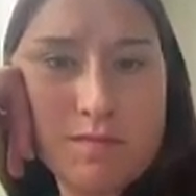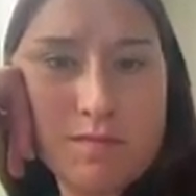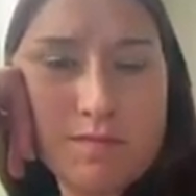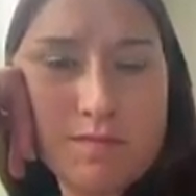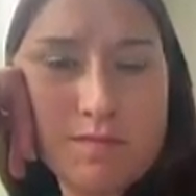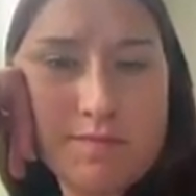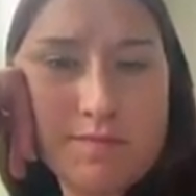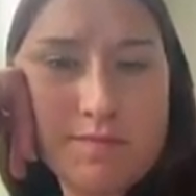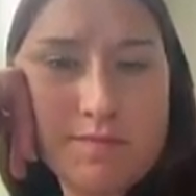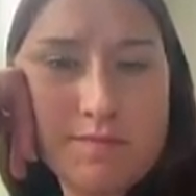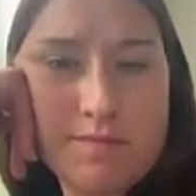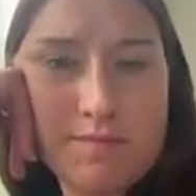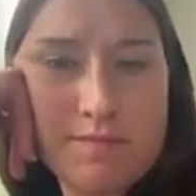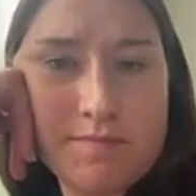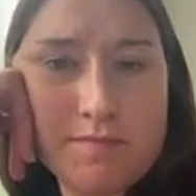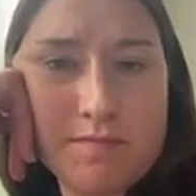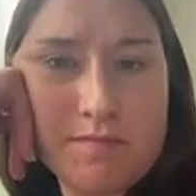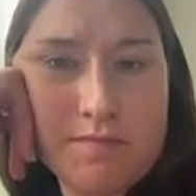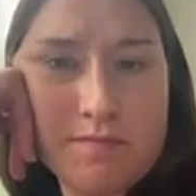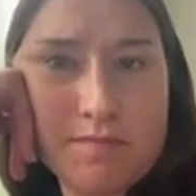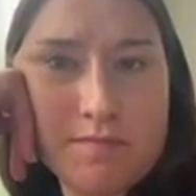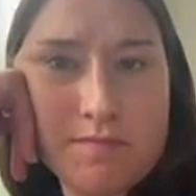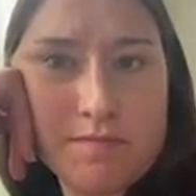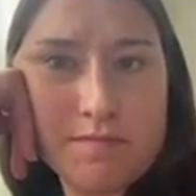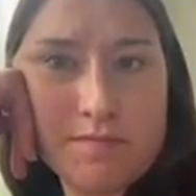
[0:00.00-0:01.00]

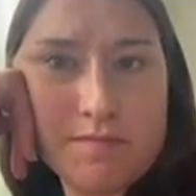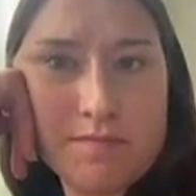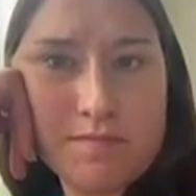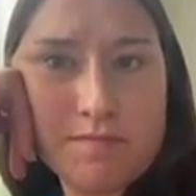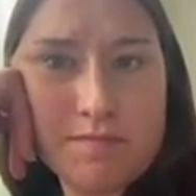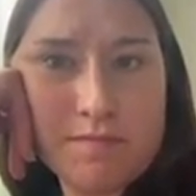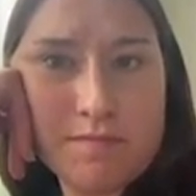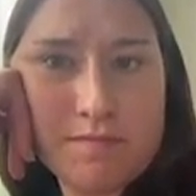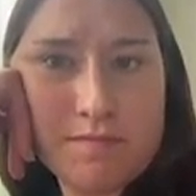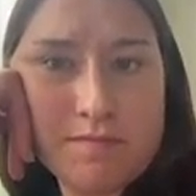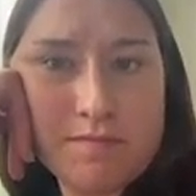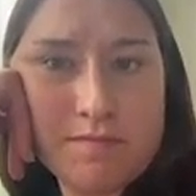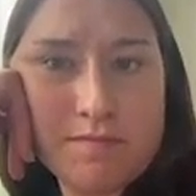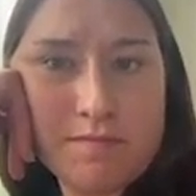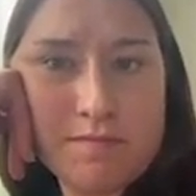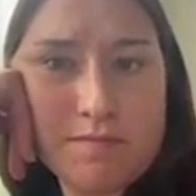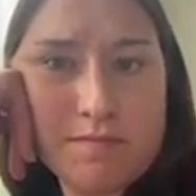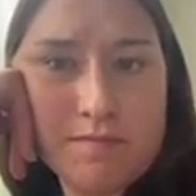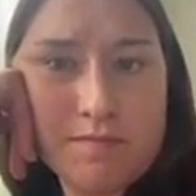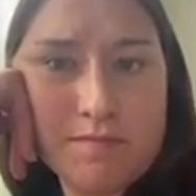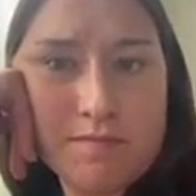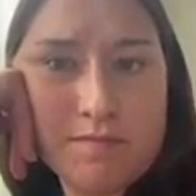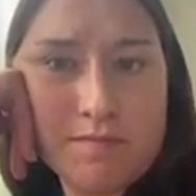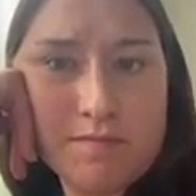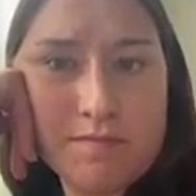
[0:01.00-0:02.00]

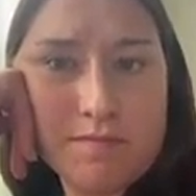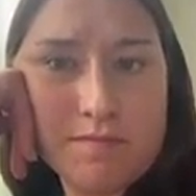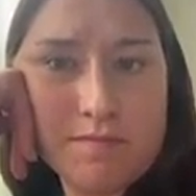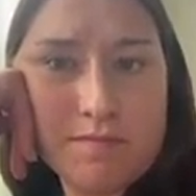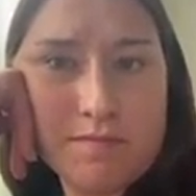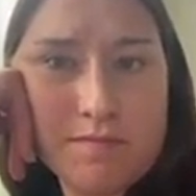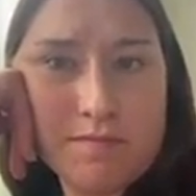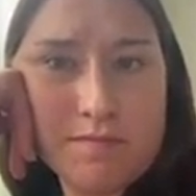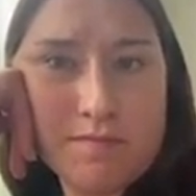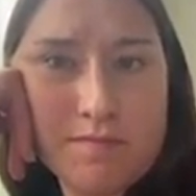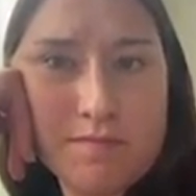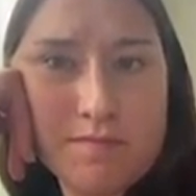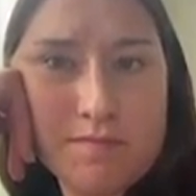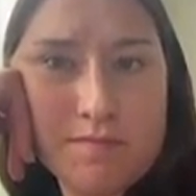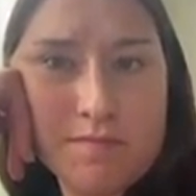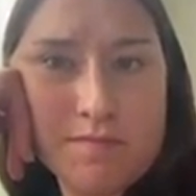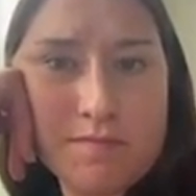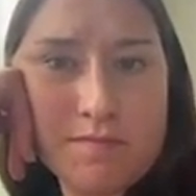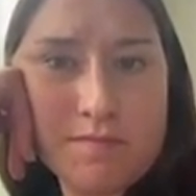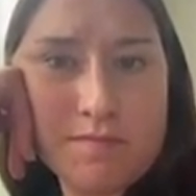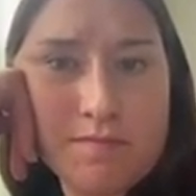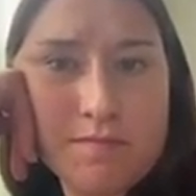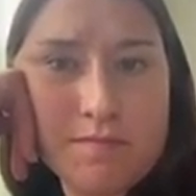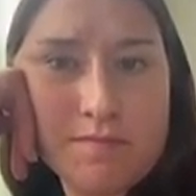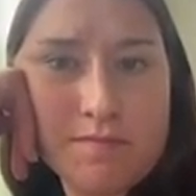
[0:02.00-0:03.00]

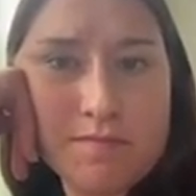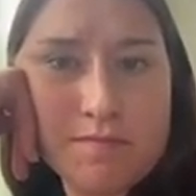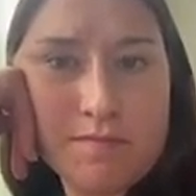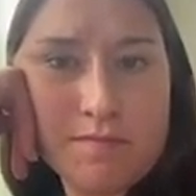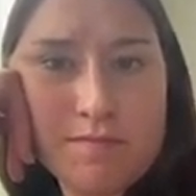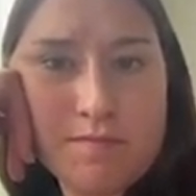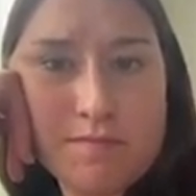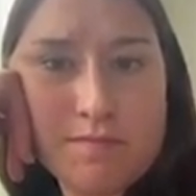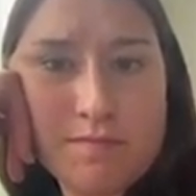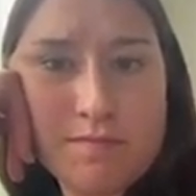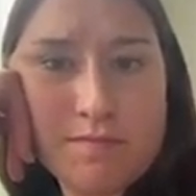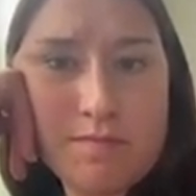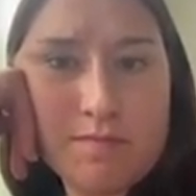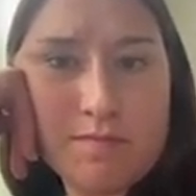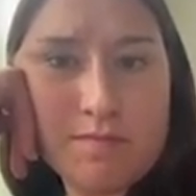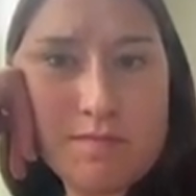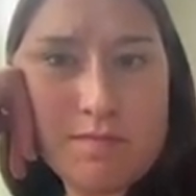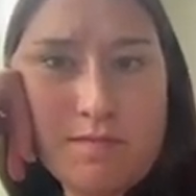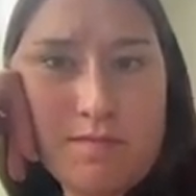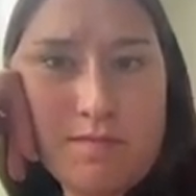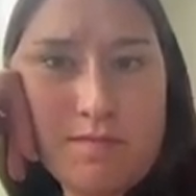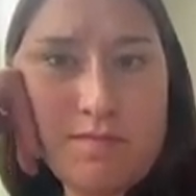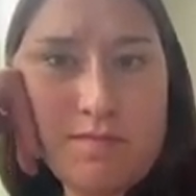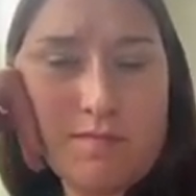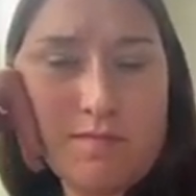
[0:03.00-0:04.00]

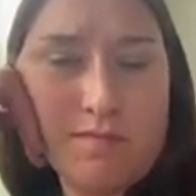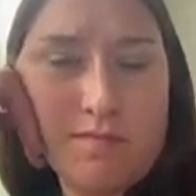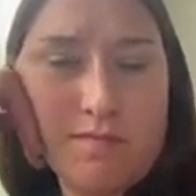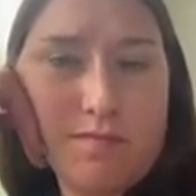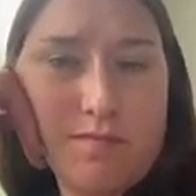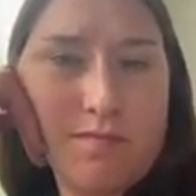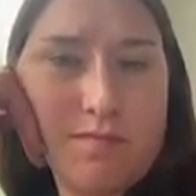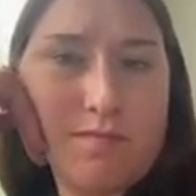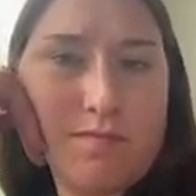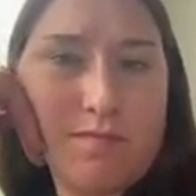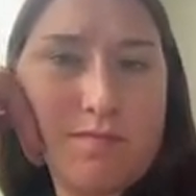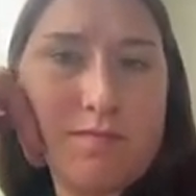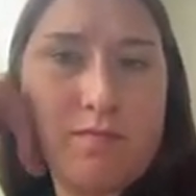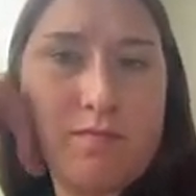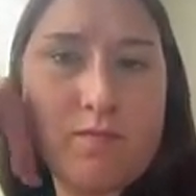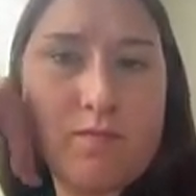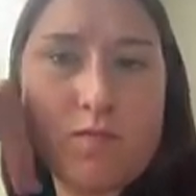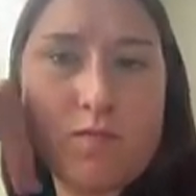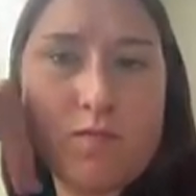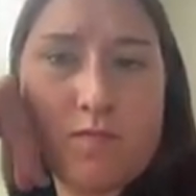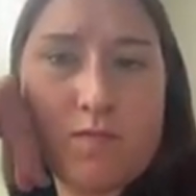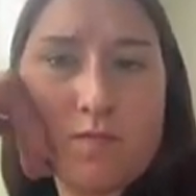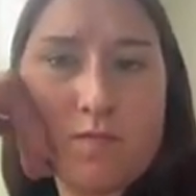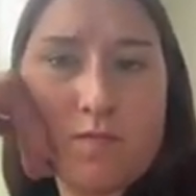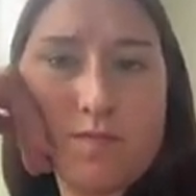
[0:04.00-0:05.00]

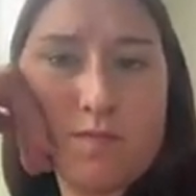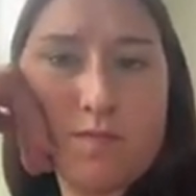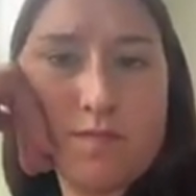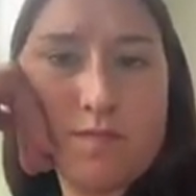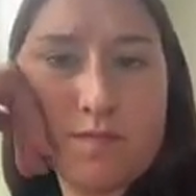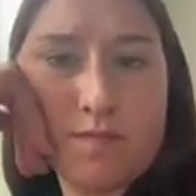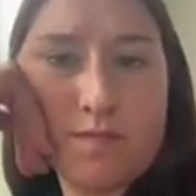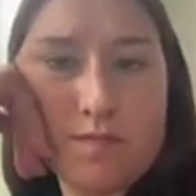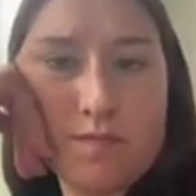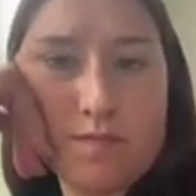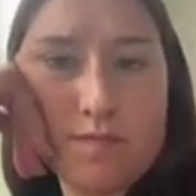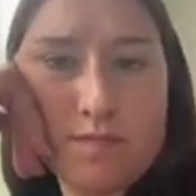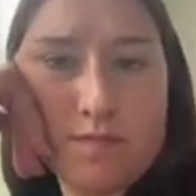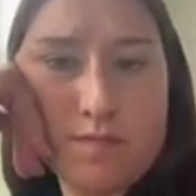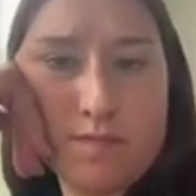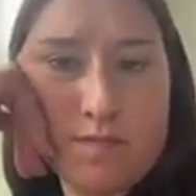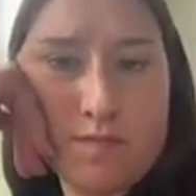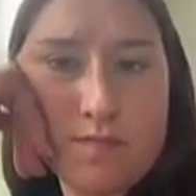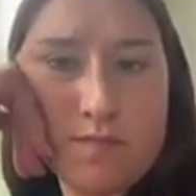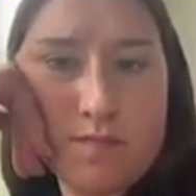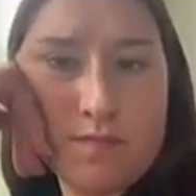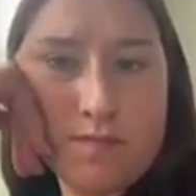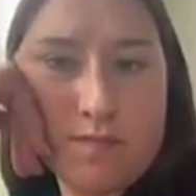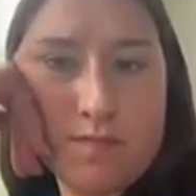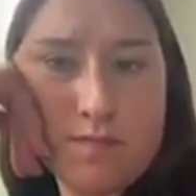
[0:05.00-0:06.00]
(not speaking)